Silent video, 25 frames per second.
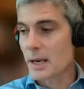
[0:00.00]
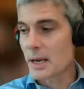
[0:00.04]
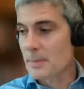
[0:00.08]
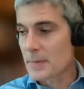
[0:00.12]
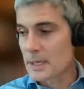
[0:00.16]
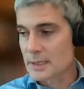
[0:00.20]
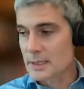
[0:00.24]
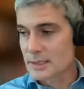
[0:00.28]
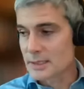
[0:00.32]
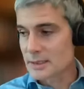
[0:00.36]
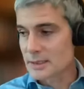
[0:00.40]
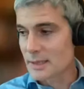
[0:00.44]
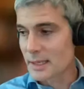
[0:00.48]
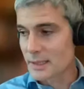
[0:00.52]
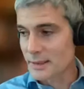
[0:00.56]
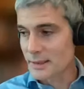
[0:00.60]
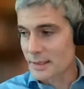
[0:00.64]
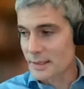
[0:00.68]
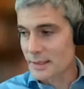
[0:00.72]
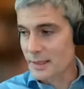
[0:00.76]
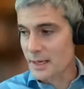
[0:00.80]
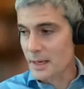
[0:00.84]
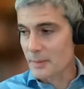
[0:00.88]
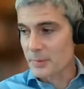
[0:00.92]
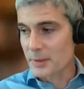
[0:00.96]
I mean, just
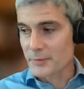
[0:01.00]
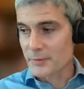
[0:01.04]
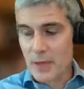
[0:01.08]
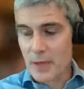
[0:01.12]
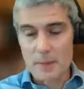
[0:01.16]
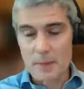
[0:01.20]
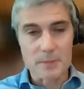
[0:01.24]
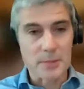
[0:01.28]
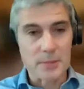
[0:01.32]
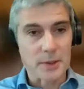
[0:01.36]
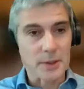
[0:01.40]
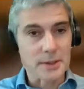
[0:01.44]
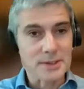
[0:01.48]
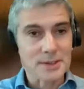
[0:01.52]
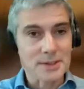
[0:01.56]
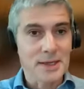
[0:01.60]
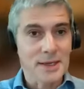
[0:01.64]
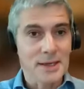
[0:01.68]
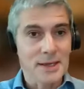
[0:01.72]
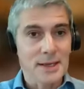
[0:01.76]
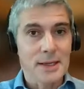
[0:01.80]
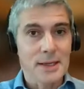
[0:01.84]
like a couple of numbers.